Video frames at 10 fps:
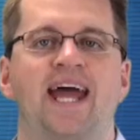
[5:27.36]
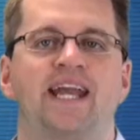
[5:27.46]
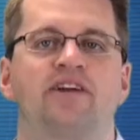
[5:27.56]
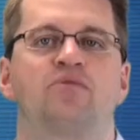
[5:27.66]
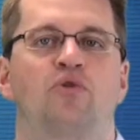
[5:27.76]
add
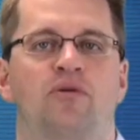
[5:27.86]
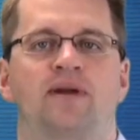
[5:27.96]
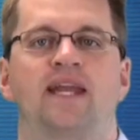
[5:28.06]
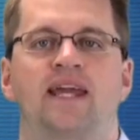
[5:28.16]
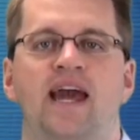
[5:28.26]
here, the more I'm
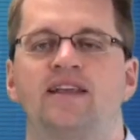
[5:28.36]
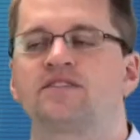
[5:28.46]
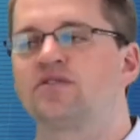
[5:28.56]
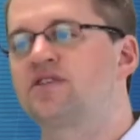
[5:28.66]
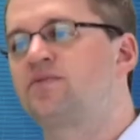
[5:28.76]
going to get.
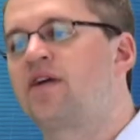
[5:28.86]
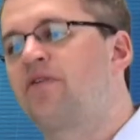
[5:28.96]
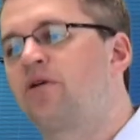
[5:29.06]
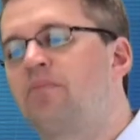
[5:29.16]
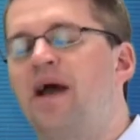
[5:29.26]
So this way, if
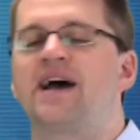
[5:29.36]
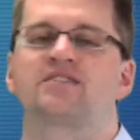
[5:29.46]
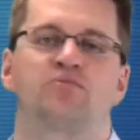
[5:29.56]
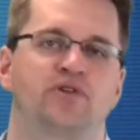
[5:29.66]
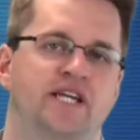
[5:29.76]
I want to
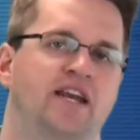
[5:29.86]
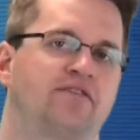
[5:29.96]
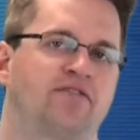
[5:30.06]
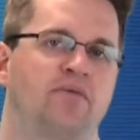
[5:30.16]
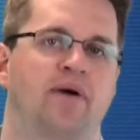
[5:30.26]
pass more data
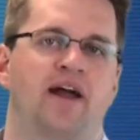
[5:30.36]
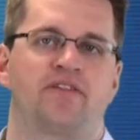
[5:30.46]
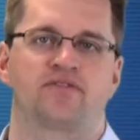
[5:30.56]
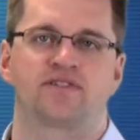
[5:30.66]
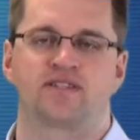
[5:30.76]
from my
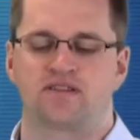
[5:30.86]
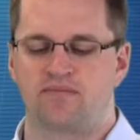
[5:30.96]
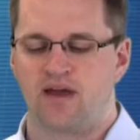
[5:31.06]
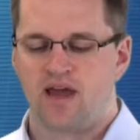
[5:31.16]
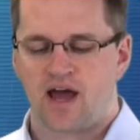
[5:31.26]
other system,